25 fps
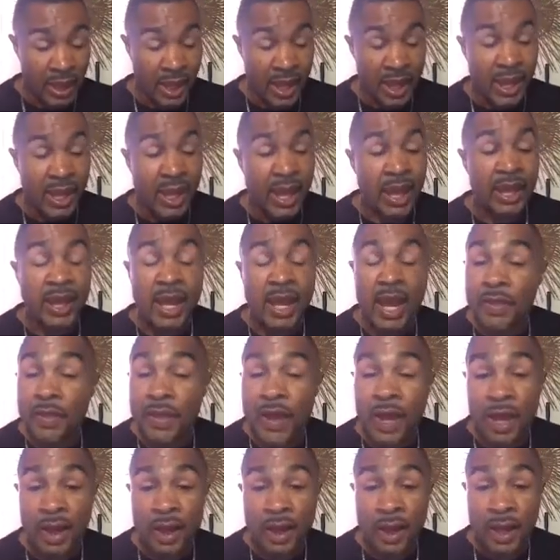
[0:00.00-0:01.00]
And in
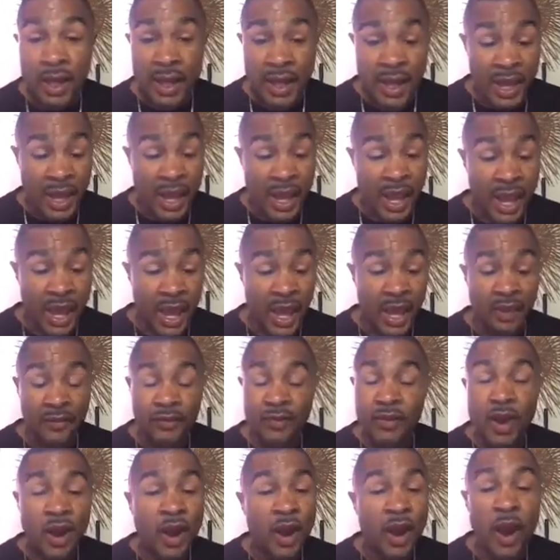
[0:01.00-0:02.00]
there, it has
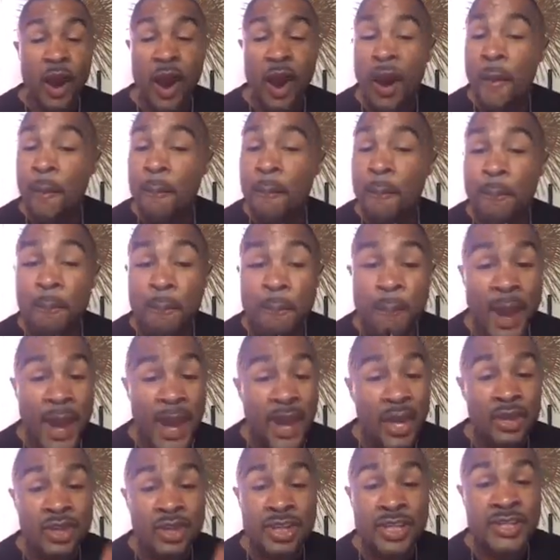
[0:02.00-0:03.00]
a
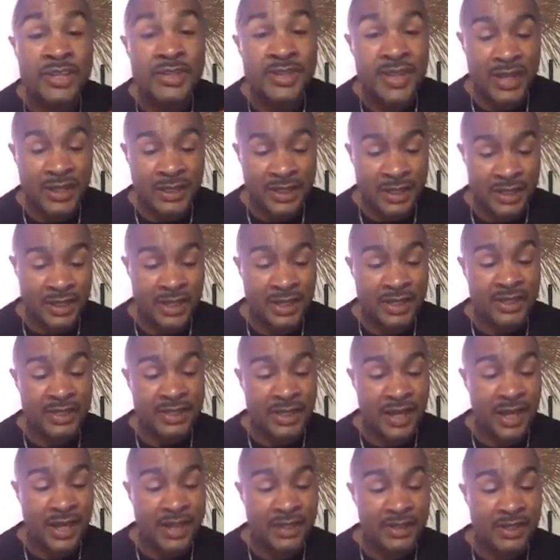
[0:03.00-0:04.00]
major section that
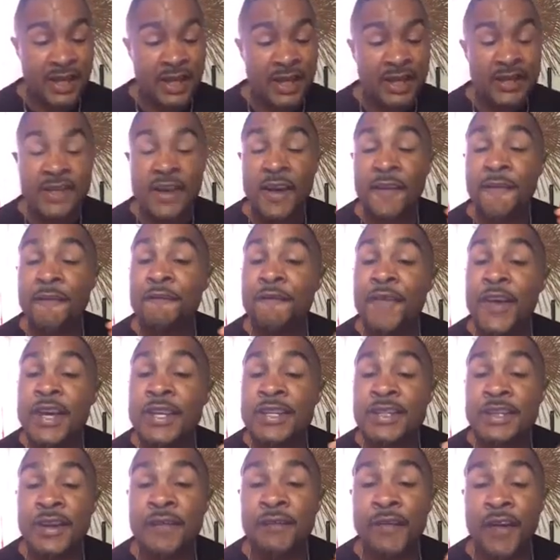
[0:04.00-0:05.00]
says
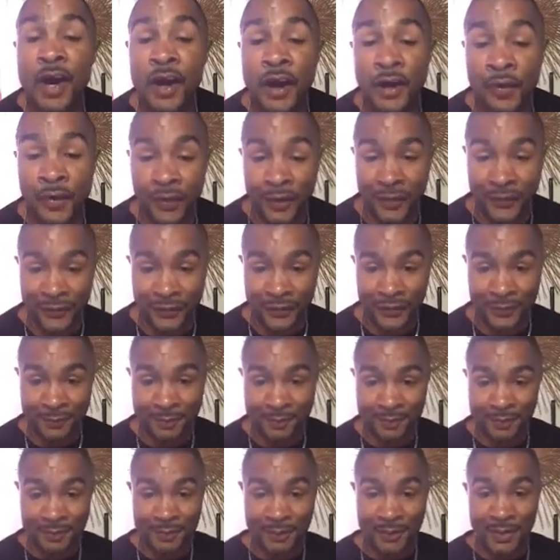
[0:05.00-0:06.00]
defense of others.
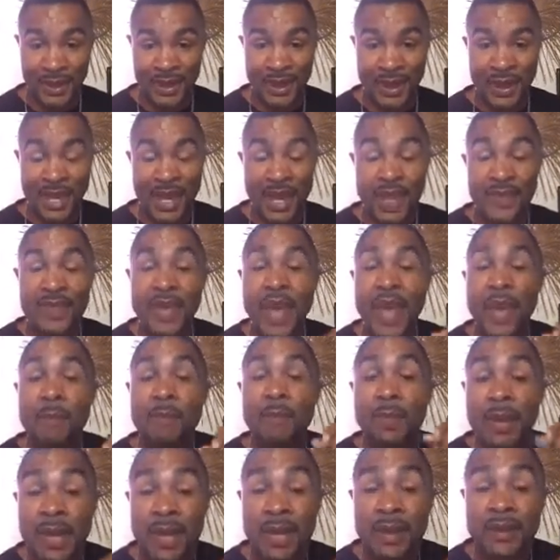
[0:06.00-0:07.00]
That
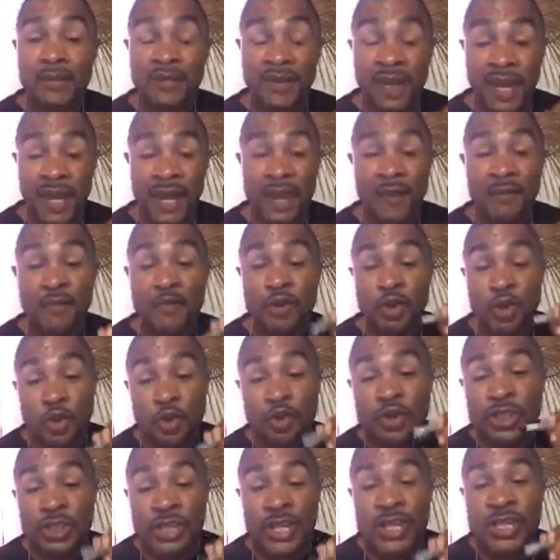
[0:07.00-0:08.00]
means that if you
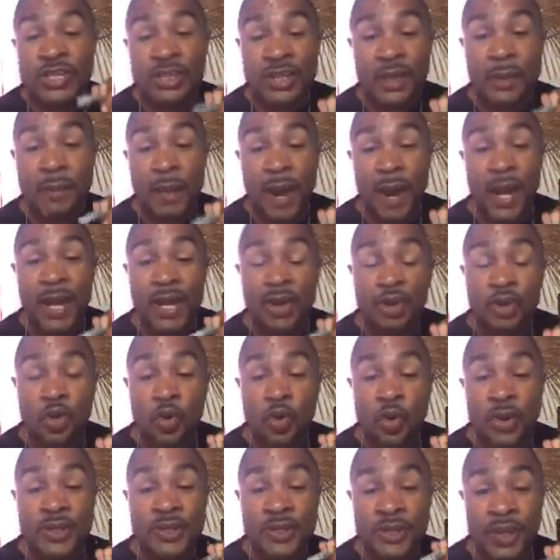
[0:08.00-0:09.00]
see somebody
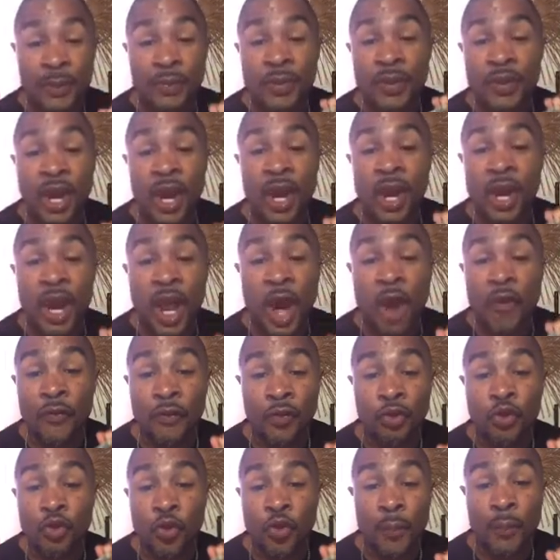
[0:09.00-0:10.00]
doing something unlawful
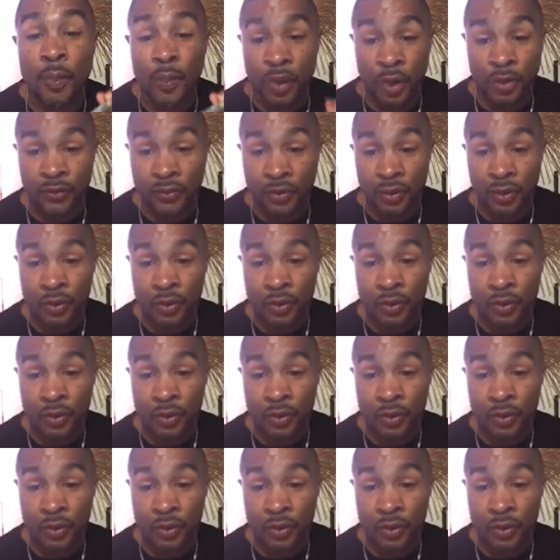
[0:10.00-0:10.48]
to a person,